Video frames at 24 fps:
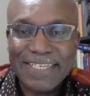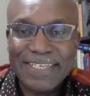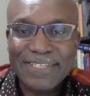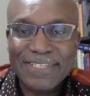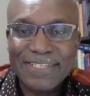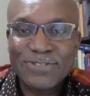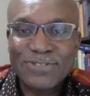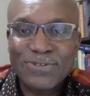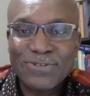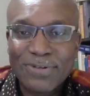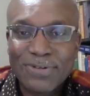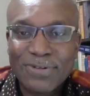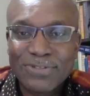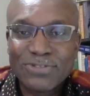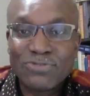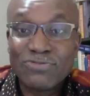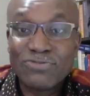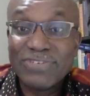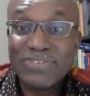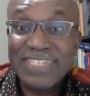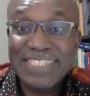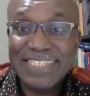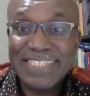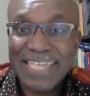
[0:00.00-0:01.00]
is not
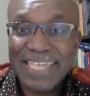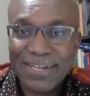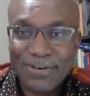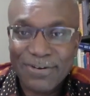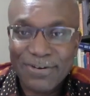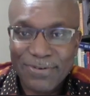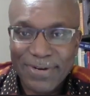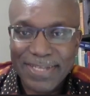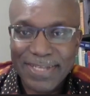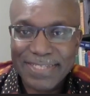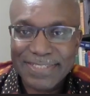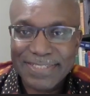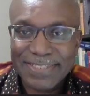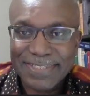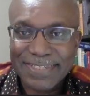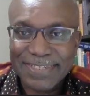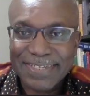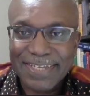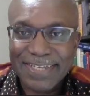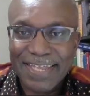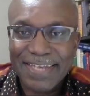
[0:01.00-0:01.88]
redecorating.